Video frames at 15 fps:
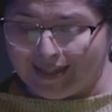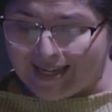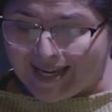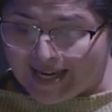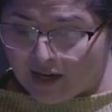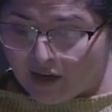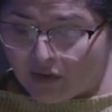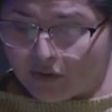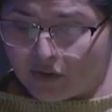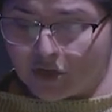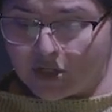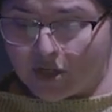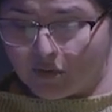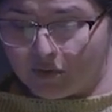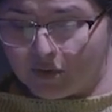care, or
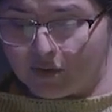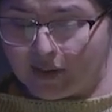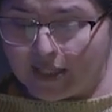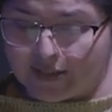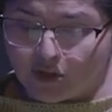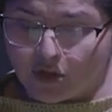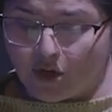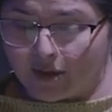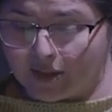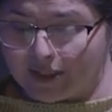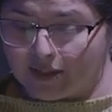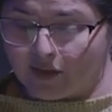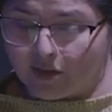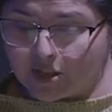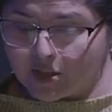general and
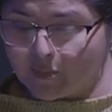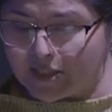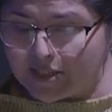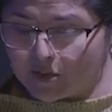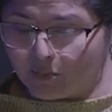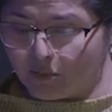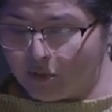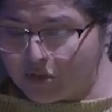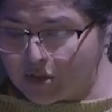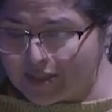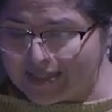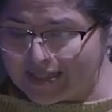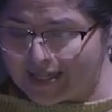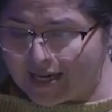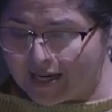targeted arts-based
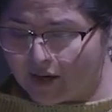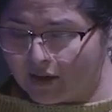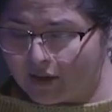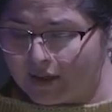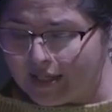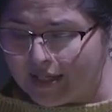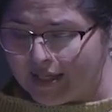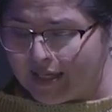approaches to care,